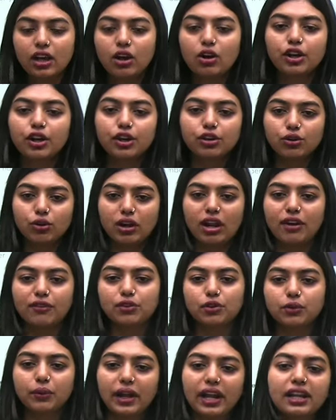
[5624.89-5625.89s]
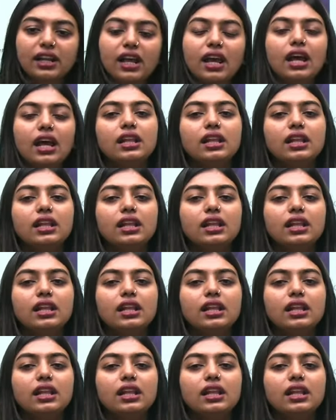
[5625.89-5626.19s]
Okay. You don't have to wait.